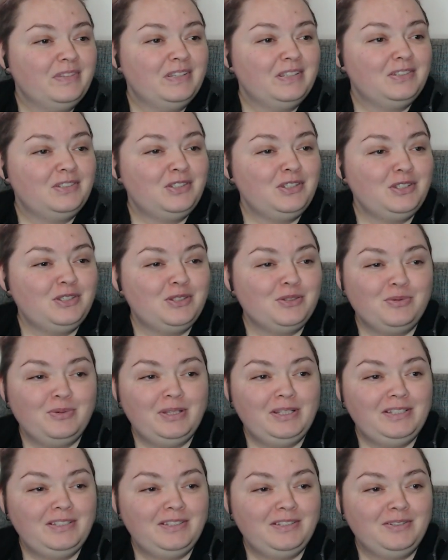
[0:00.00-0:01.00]
She's
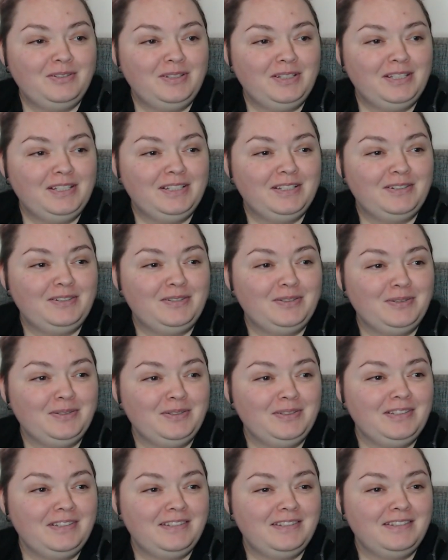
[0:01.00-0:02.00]
questioning her
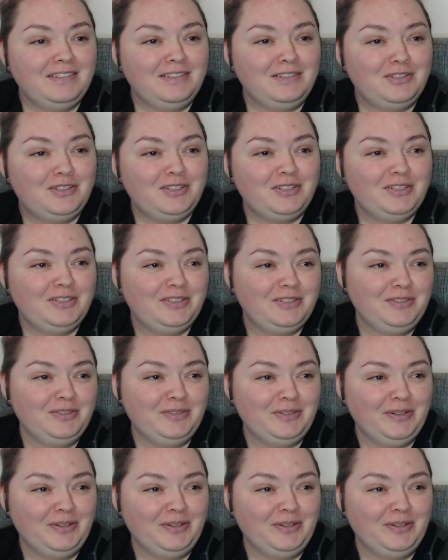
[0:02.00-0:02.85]
own decision.